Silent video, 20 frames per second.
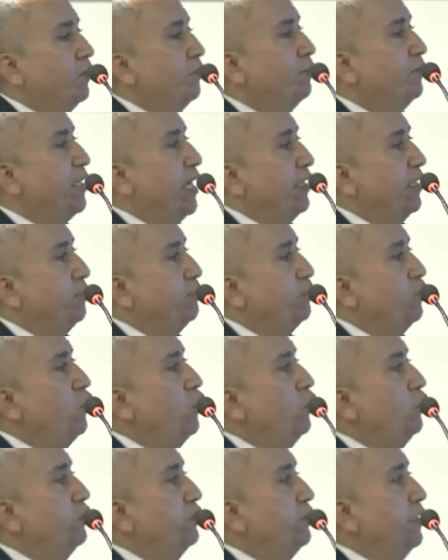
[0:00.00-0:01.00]
from tidal
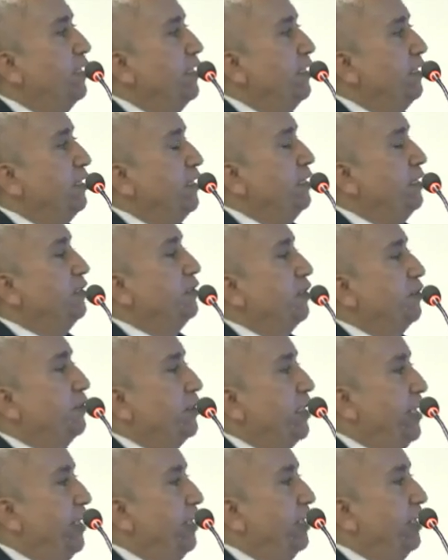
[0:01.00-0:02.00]
pools,
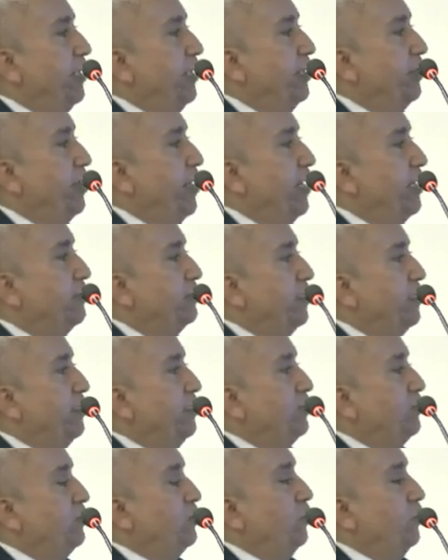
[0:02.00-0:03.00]
intertidal areas,
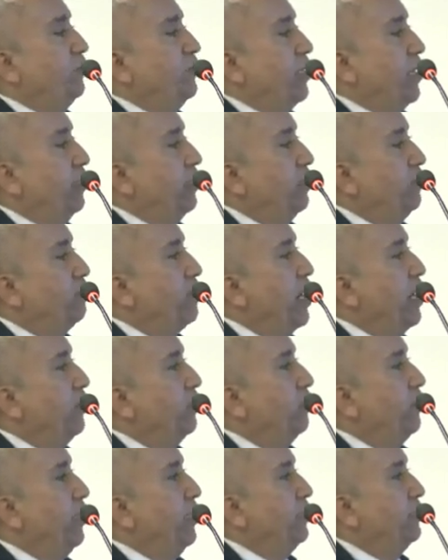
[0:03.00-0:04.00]
subtidal
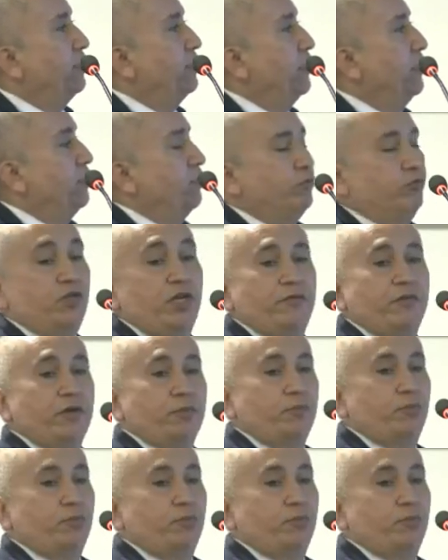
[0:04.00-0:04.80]
environments, river